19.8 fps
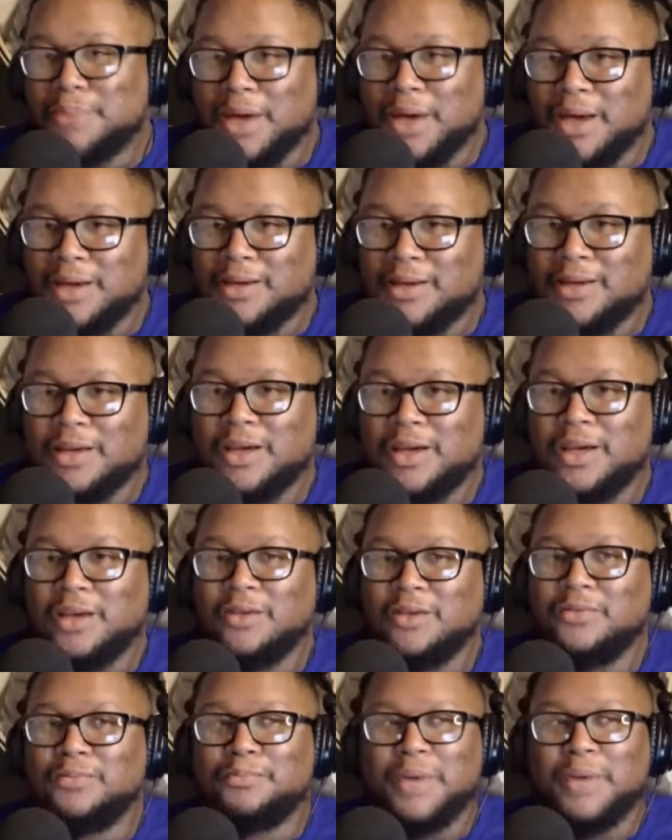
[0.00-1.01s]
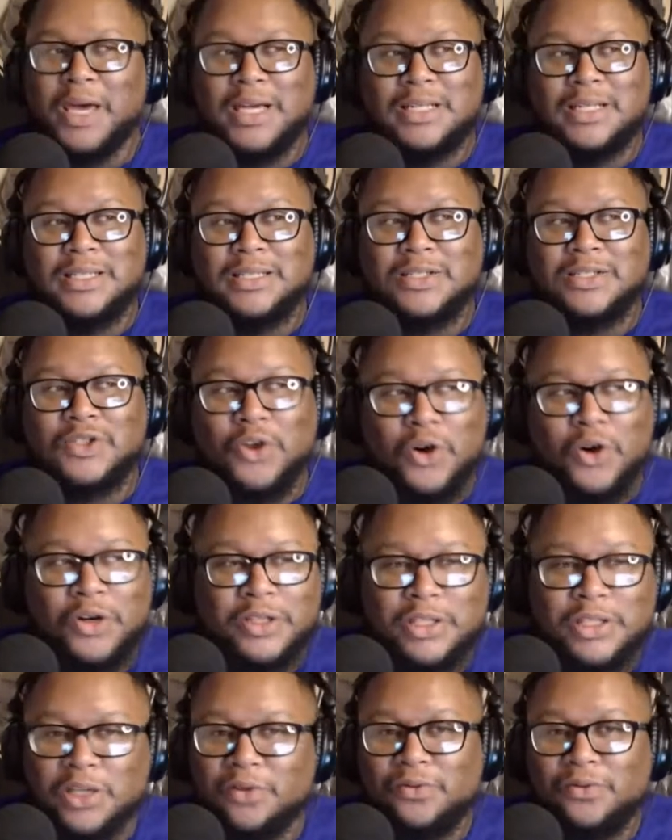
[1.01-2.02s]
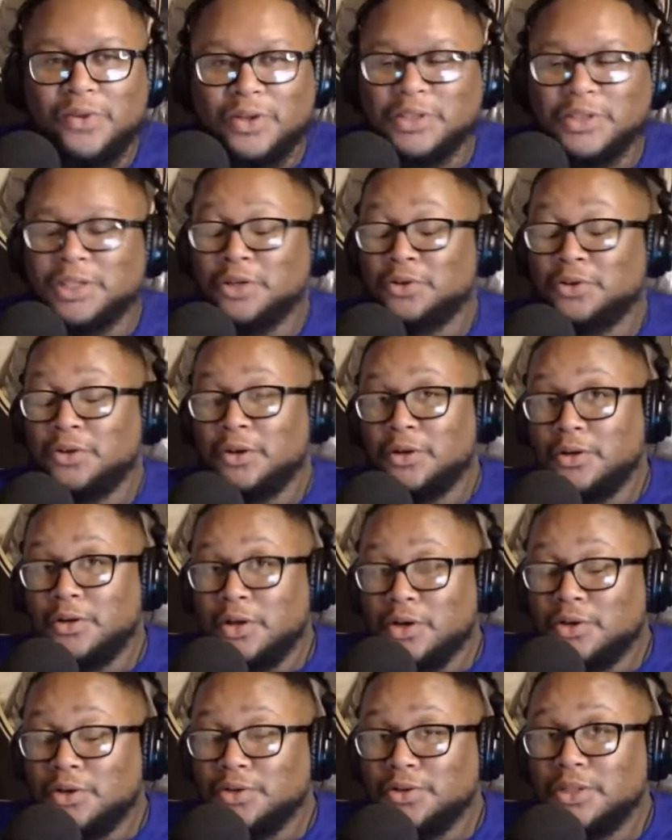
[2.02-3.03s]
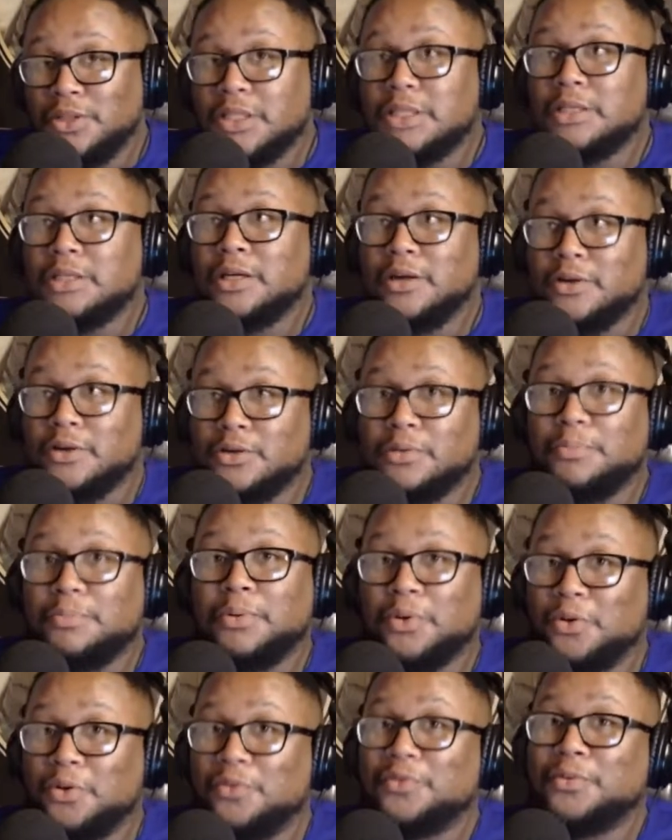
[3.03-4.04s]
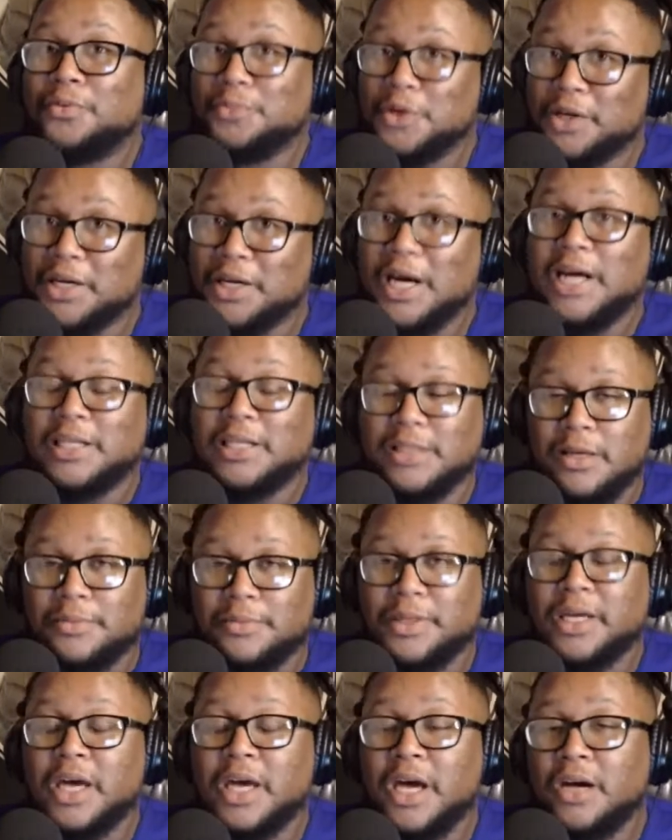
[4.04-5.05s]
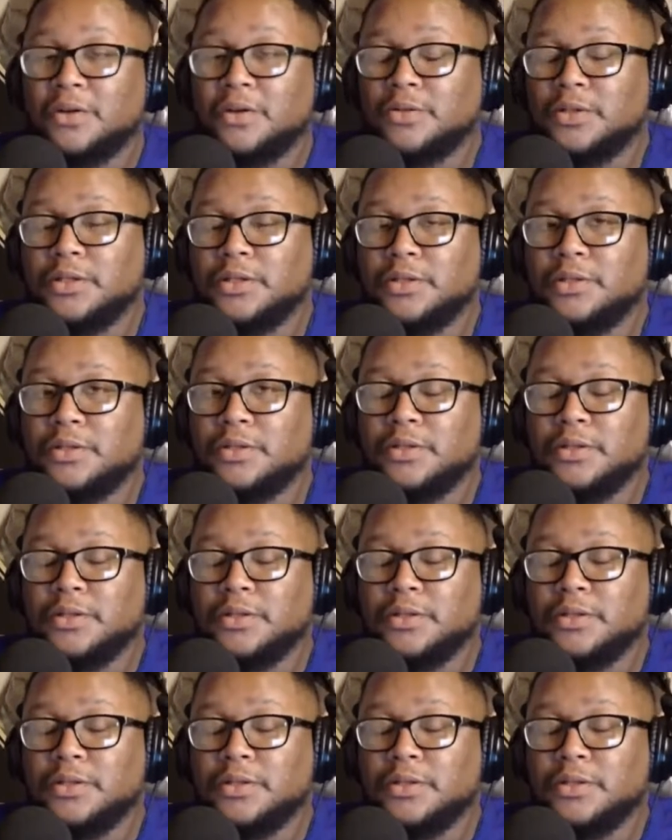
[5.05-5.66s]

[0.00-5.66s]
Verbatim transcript: bank, if banks start defaulting on their loans, they're going to pull from your goddamn accounts.